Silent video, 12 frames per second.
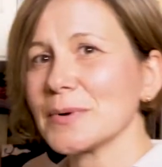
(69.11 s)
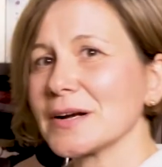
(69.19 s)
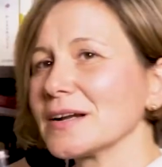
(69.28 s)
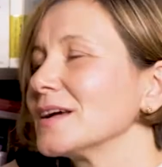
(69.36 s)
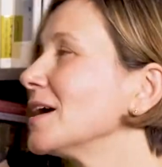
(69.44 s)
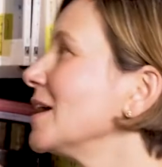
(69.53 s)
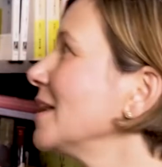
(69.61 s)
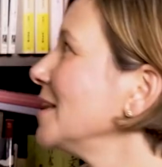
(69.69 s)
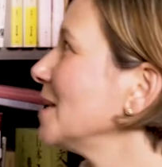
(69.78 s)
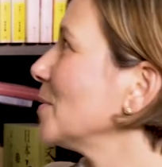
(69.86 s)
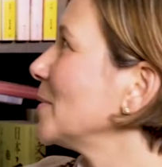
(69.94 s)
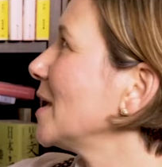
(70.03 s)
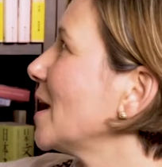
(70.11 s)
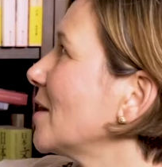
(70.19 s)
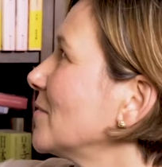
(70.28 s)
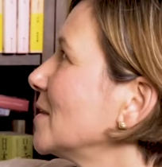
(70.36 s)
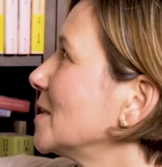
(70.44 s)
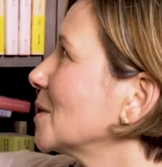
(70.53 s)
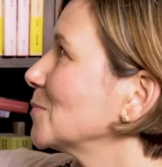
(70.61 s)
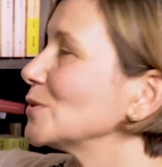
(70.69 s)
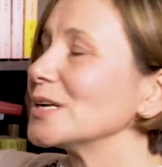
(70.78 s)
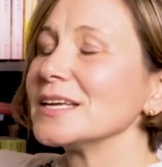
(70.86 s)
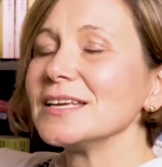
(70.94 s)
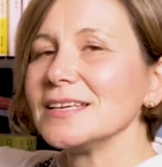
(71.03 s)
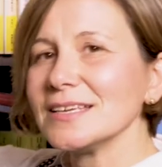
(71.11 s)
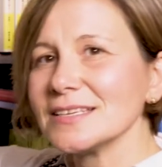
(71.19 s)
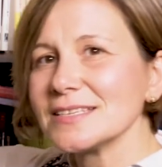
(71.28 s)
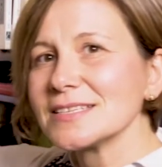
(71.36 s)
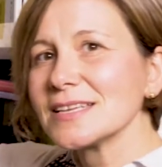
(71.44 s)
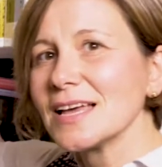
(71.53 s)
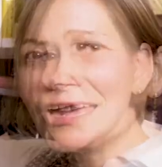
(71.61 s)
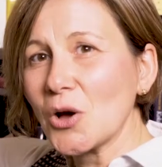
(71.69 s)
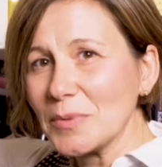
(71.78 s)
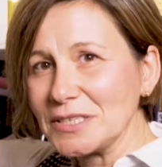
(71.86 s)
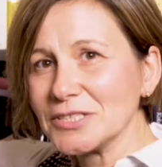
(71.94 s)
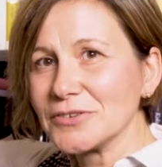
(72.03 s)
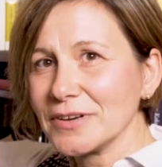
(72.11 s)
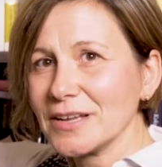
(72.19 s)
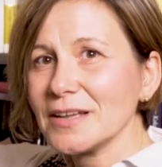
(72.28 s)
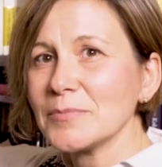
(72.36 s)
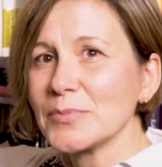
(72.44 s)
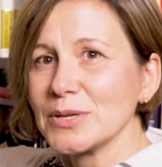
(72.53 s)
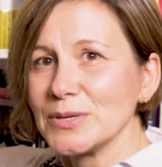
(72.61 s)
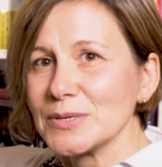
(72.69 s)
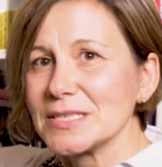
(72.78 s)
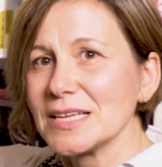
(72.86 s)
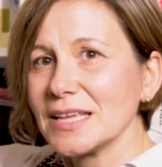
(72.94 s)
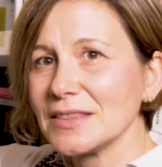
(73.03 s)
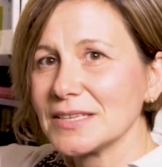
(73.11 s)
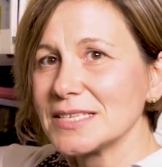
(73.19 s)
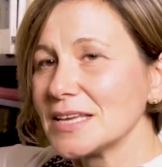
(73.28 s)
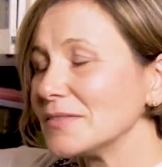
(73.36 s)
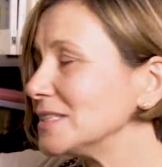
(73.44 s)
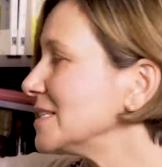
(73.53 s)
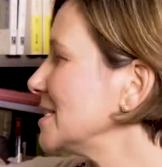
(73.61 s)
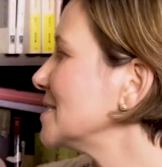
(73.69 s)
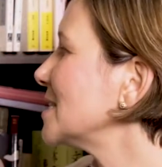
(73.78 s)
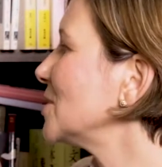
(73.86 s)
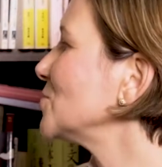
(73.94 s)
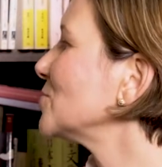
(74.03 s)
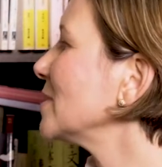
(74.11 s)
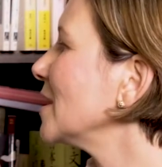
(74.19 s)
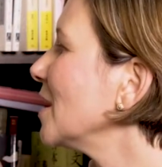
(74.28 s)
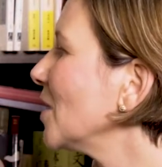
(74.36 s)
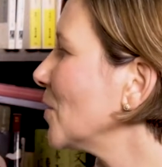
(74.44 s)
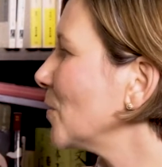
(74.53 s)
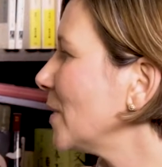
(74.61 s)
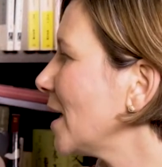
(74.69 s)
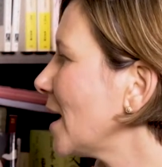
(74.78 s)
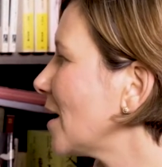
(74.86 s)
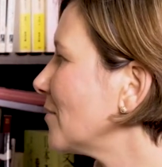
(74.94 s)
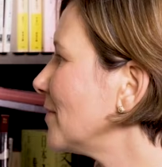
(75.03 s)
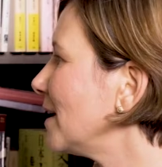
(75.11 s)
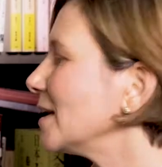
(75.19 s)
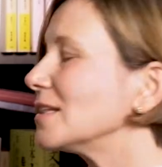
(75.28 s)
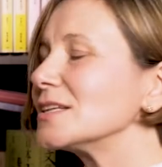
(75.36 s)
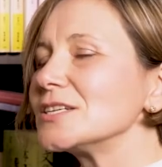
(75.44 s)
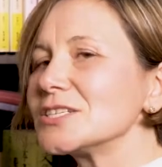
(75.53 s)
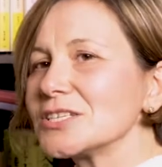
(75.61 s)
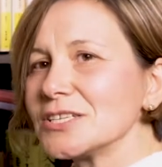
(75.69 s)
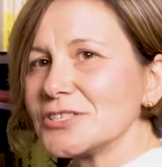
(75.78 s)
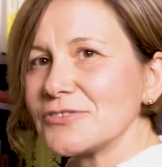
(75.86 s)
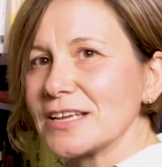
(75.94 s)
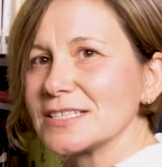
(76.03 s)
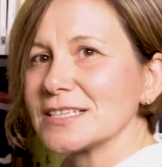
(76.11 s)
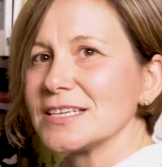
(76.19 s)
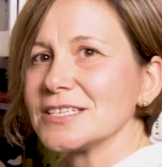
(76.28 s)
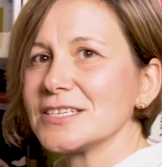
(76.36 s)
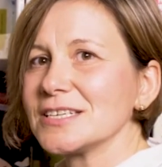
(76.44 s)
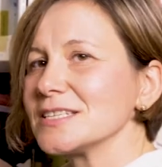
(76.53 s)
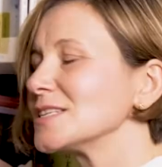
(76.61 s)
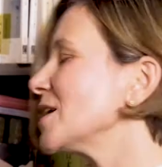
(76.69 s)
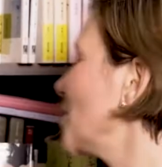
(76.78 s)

work. Here we have Kitamura Kitin's commentary produced in the 17th century. We have English translations.